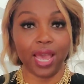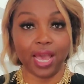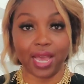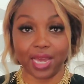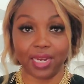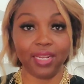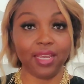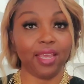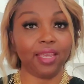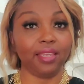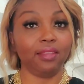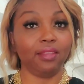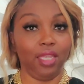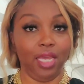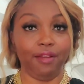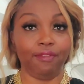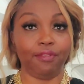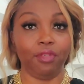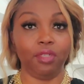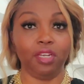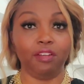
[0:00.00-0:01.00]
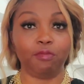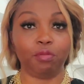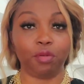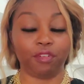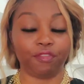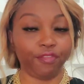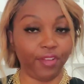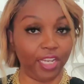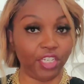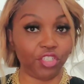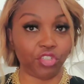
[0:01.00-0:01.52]
at a level of
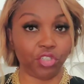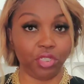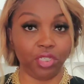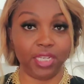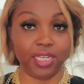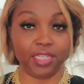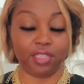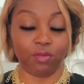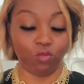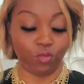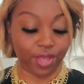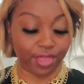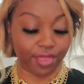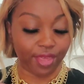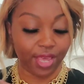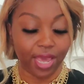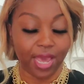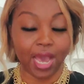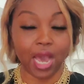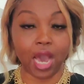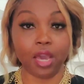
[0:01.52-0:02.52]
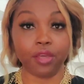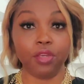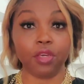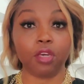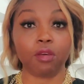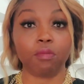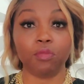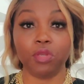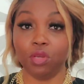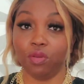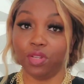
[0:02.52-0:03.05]
professionalism with how you
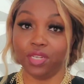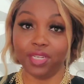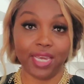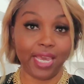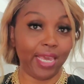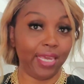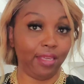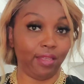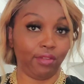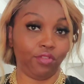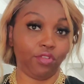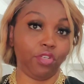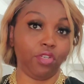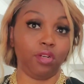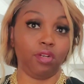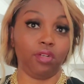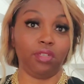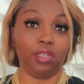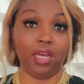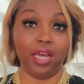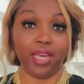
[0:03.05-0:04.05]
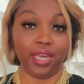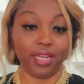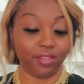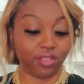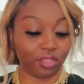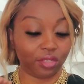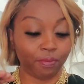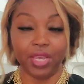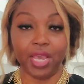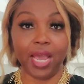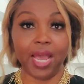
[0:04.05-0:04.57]
communicate to your clients,